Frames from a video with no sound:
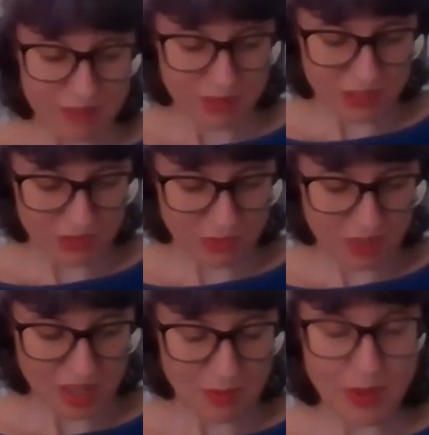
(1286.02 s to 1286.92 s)
and there's
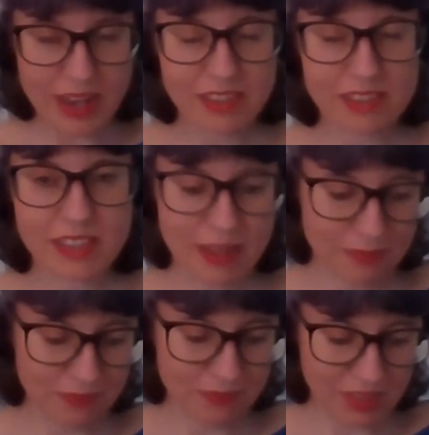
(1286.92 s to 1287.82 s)
one about
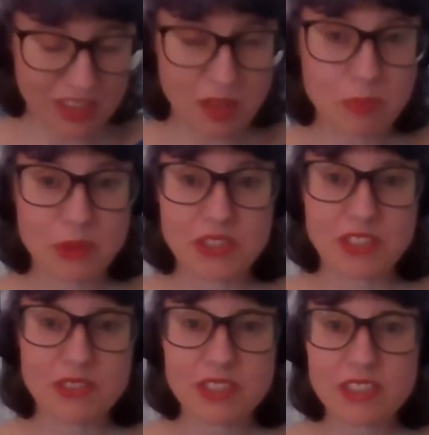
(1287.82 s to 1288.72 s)
the
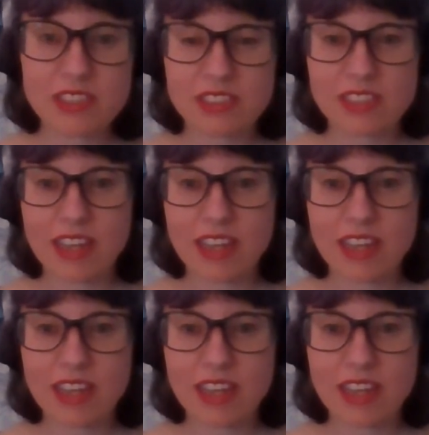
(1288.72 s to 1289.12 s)
producers.